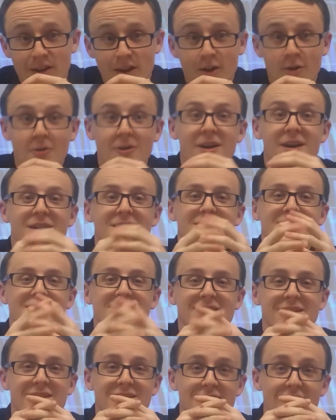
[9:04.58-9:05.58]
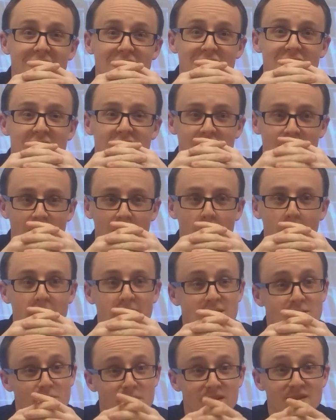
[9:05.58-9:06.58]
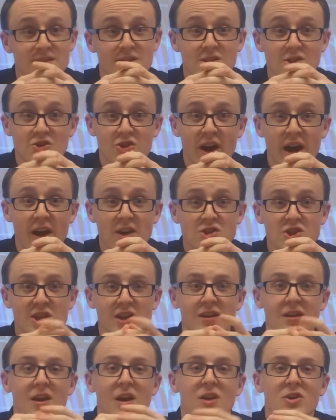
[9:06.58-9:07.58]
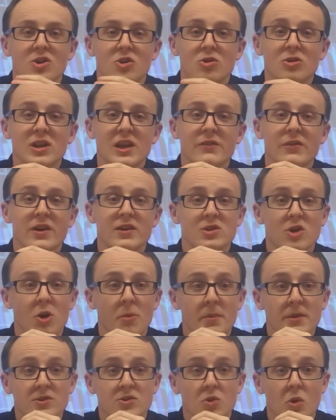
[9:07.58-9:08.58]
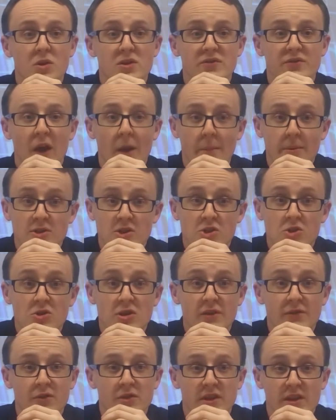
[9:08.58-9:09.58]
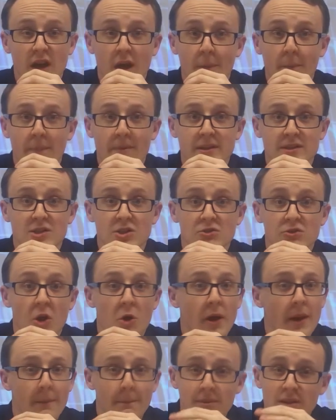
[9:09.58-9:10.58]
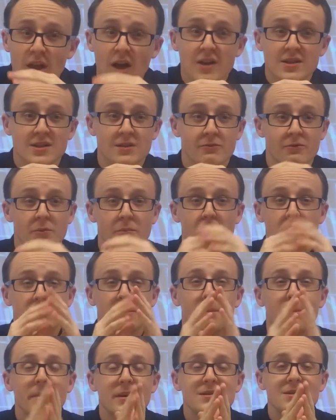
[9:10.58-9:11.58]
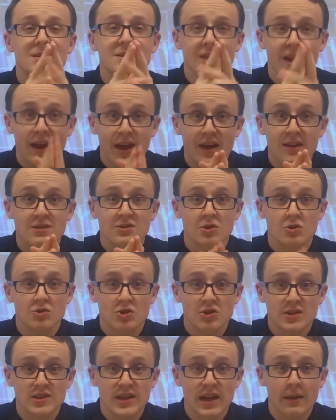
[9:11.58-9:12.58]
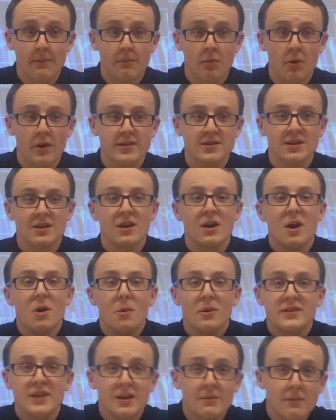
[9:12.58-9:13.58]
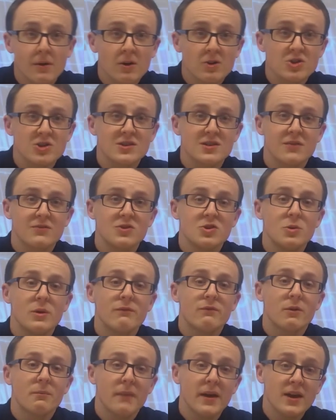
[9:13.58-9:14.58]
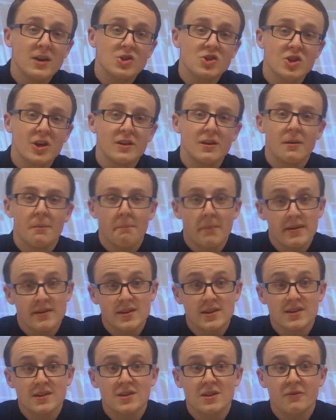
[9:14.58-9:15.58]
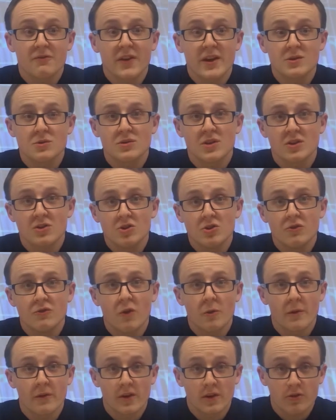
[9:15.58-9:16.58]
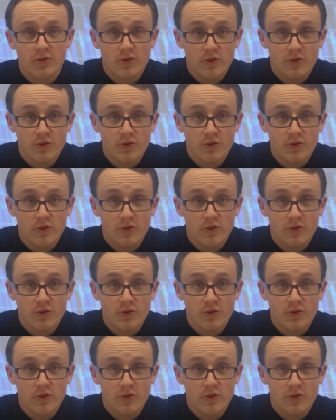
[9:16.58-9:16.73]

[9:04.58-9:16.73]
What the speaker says: though, since the induction of the Compass business strategy, Unilever has opened doors of opportunity for the company to grow and blossom from both a business and social standpoint. With the emergence of new information, businesses are faced with a new form of